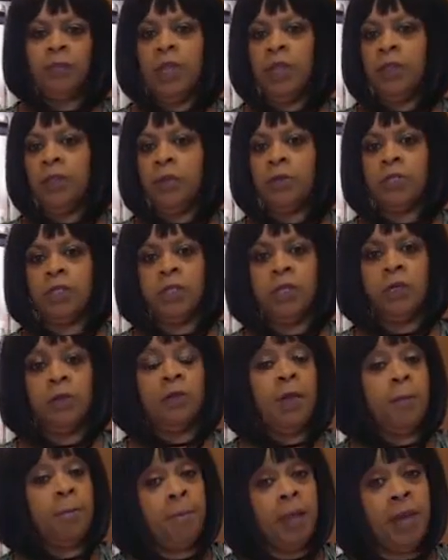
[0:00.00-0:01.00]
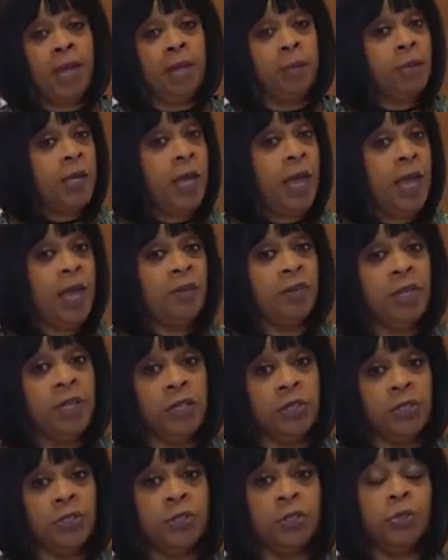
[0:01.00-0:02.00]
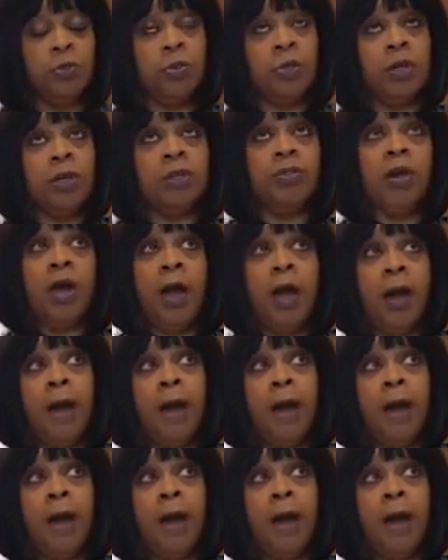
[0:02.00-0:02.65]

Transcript: And those of you that may be having issues with